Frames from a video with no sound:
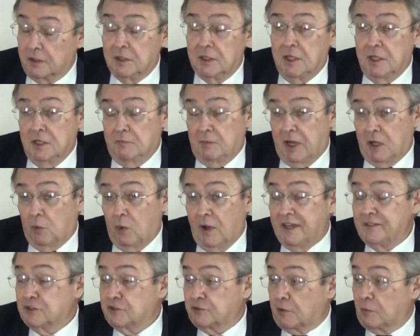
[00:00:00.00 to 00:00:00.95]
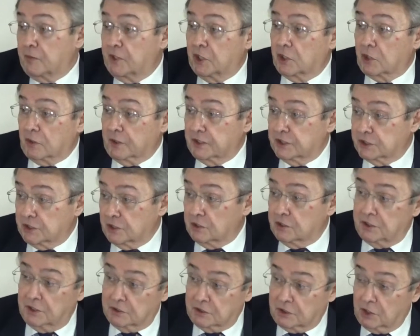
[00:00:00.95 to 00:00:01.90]
and my wife's from Erie, so
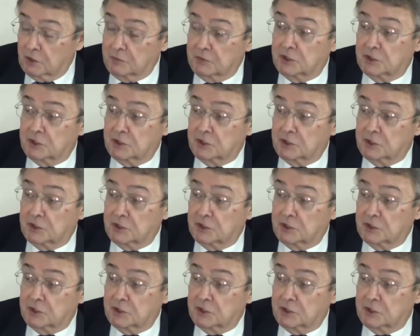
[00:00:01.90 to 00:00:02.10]
you know, okay.